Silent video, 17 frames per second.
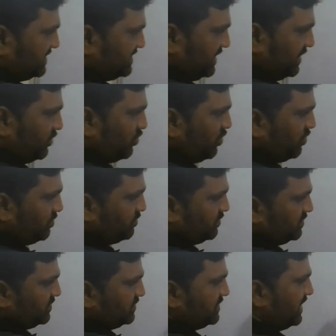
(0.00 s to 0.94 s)
0,
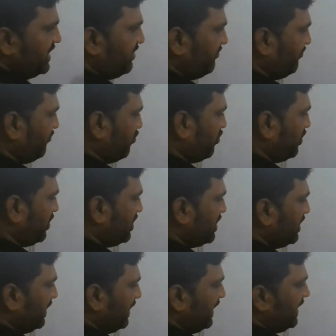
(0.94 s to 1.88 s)
therefore
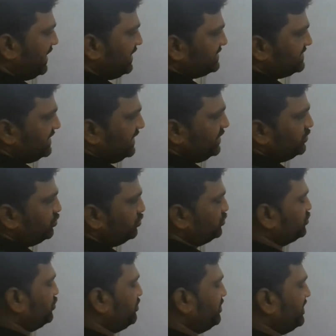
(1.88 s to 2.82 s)
A C2
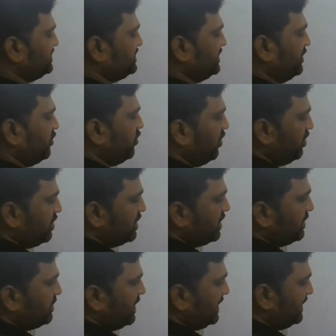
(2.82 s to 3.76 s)
should be 0.
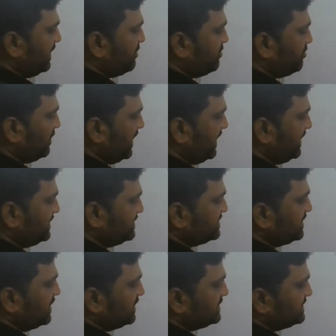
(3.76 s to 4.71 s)
That
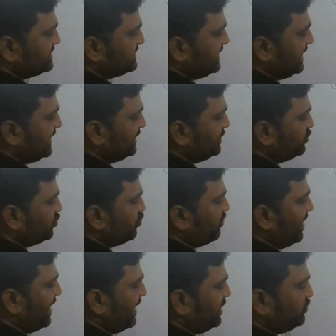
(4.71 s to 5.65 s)
implies C2
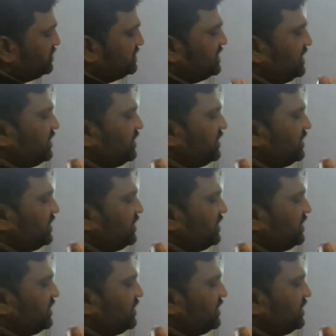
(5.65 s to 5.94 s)
value is